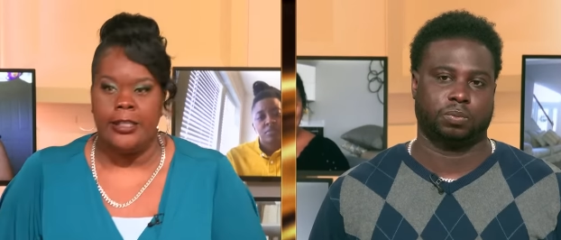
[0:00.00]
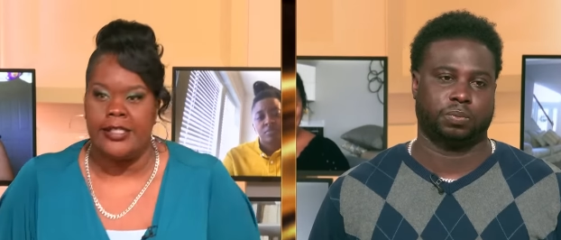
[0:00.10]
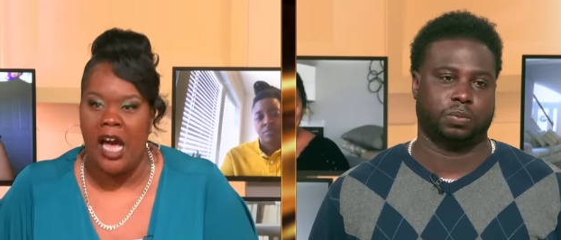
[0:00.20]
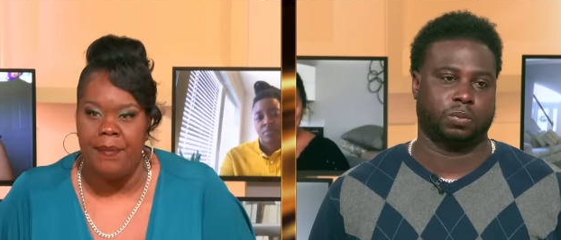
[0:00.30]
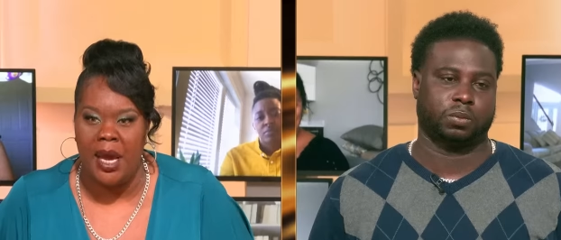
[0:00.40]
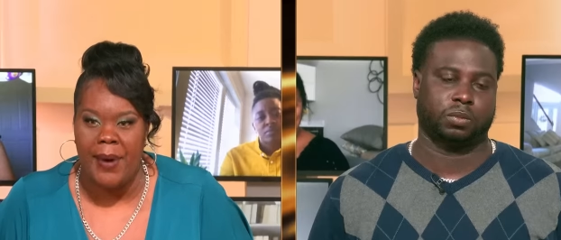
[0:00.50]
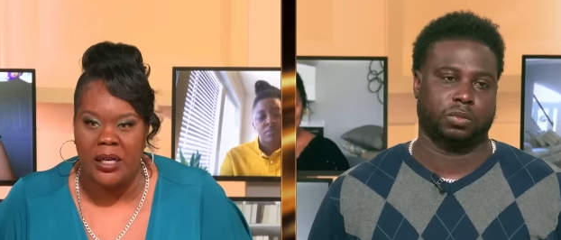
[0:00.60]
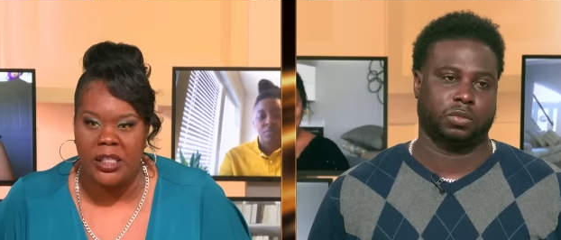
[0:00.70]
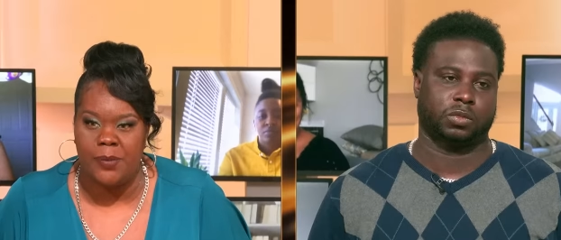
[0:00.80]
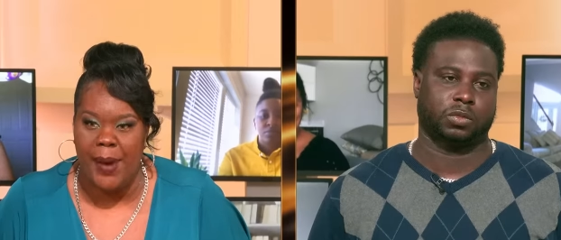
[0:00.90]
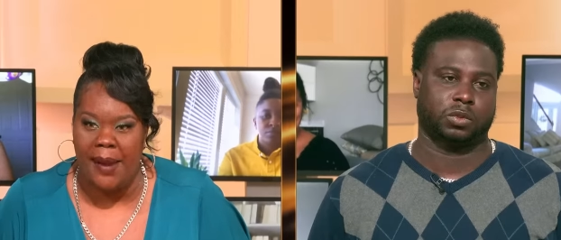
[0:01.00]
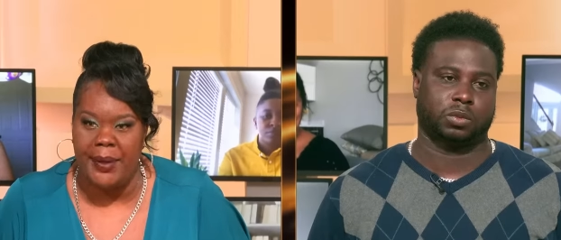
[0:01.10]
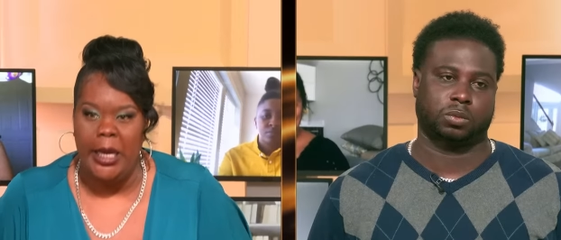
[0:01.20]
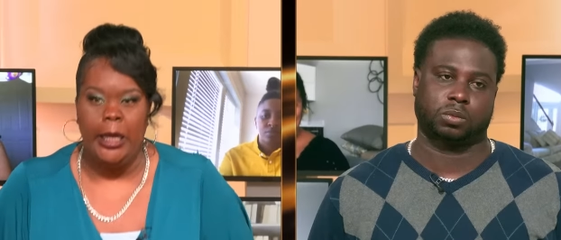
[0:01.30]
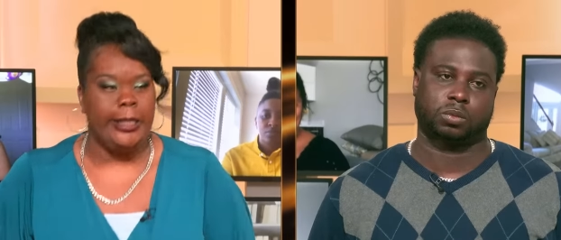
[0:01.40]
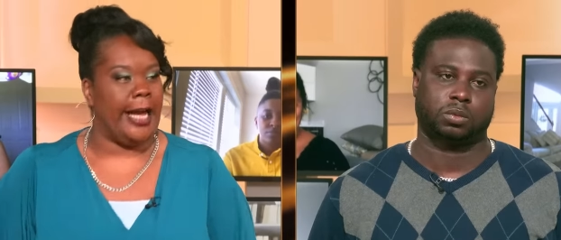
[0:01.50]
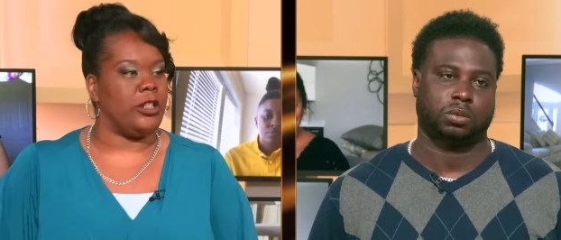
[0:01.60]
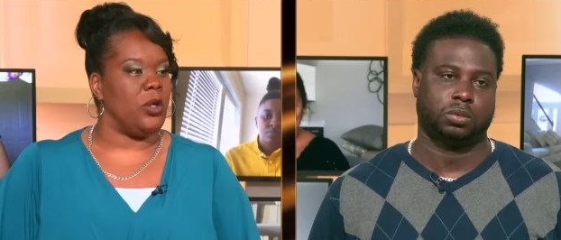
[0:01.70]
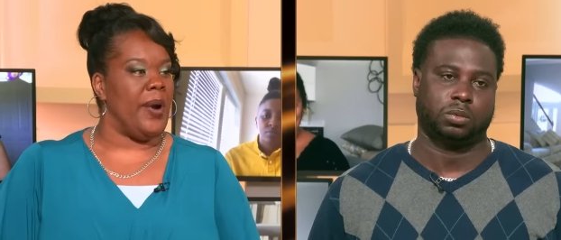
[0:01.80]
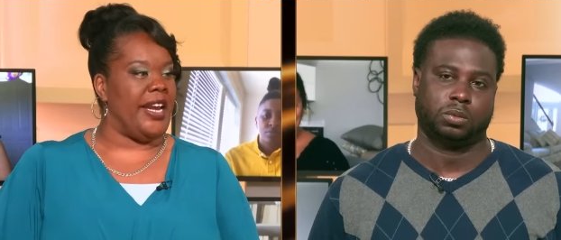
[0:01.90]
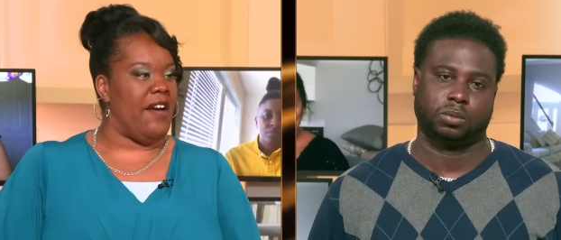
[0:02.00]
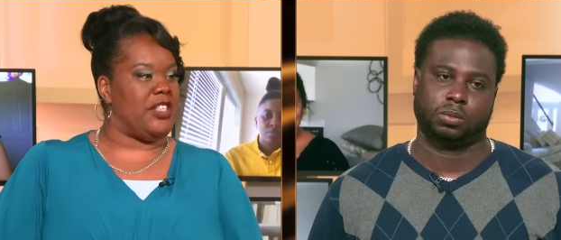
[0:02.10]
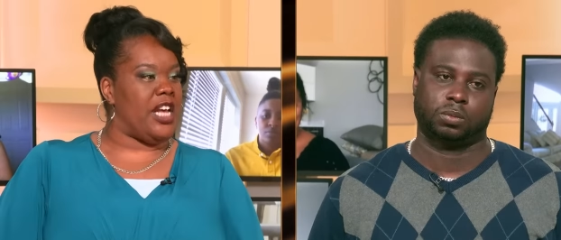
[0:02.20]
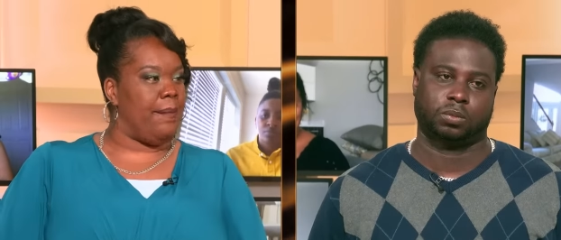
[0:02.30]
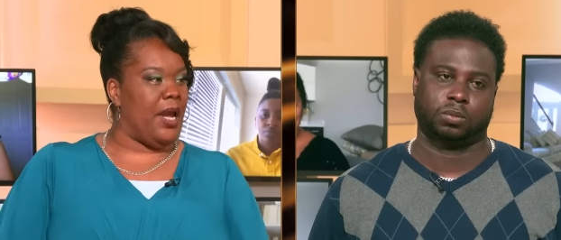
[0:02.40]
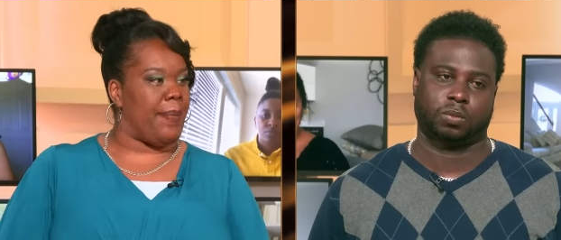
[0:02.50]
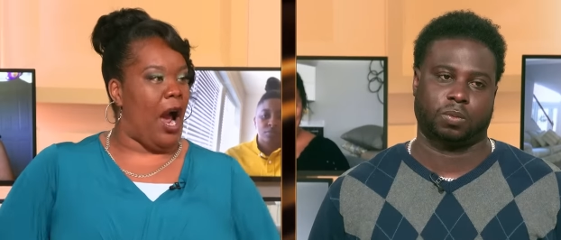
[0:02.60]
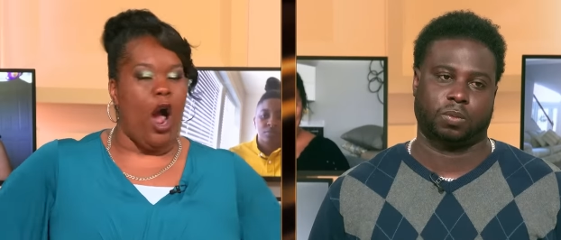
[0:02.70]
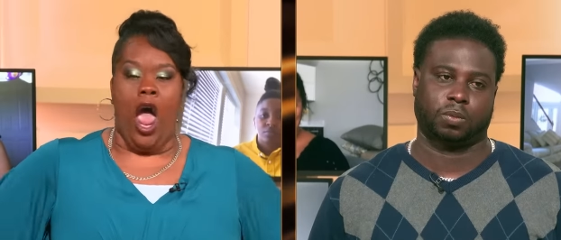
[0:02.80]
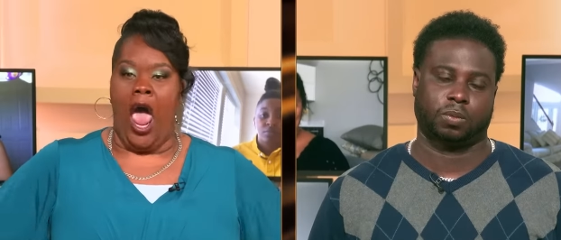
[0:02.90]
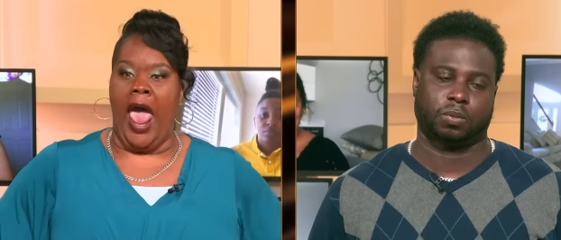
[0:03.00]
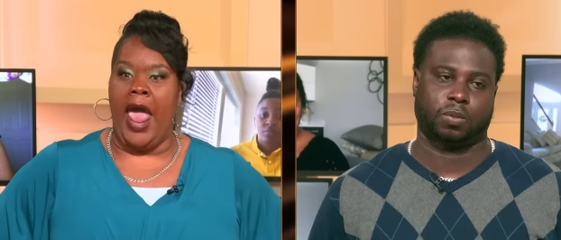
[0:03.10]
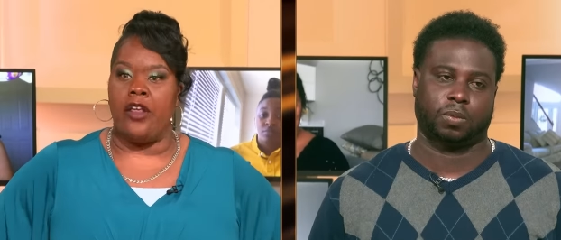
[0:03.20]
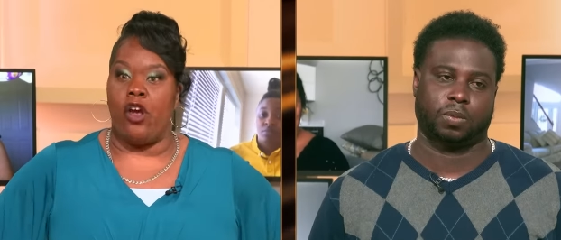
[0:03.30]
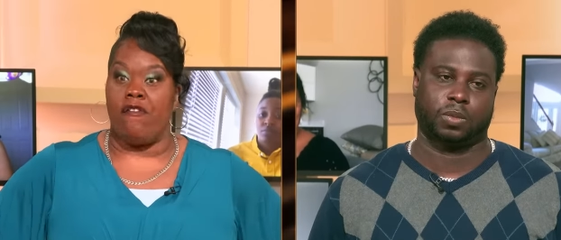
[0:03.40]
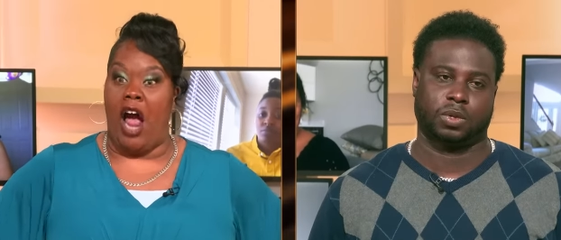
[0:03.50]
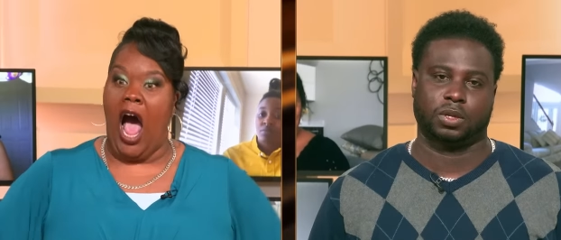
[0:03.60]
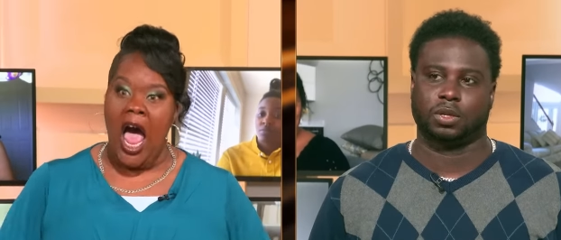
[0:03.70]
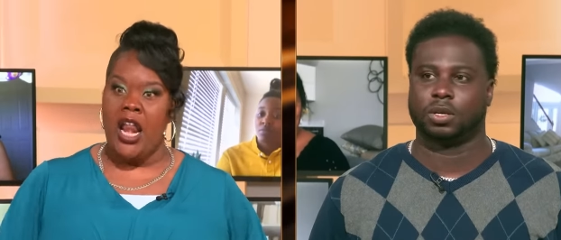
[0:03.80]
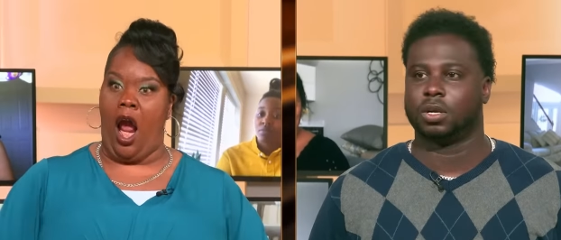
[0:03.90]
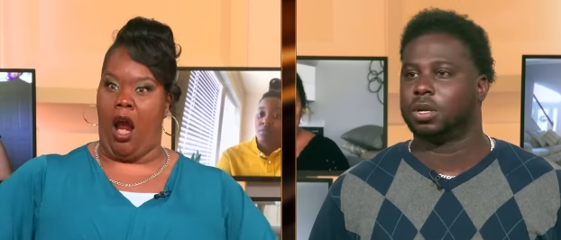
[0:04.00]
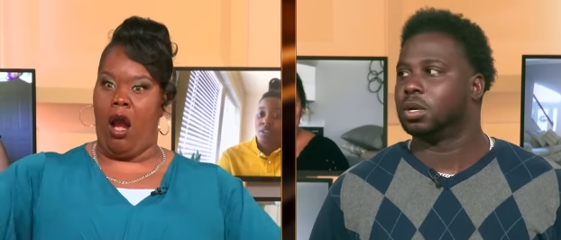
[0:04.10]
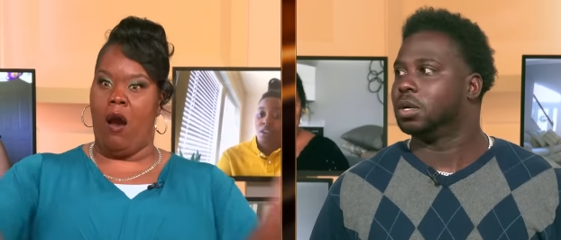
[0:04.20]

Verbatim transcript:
Speaker 1: to tell me about this baby that you ain't never tell me about. And your honor,